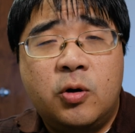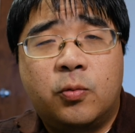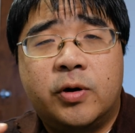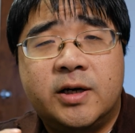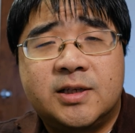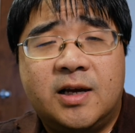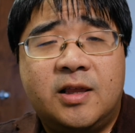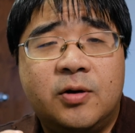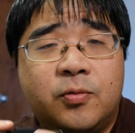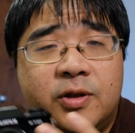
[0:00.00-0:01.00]
Whereas I
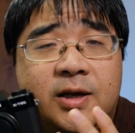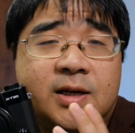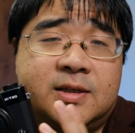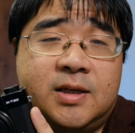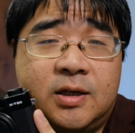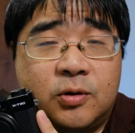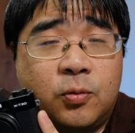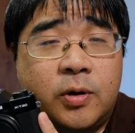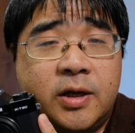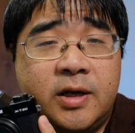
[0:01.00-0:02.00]
think with the
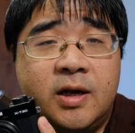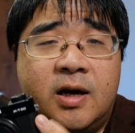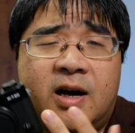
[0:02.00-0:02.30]
X-T20,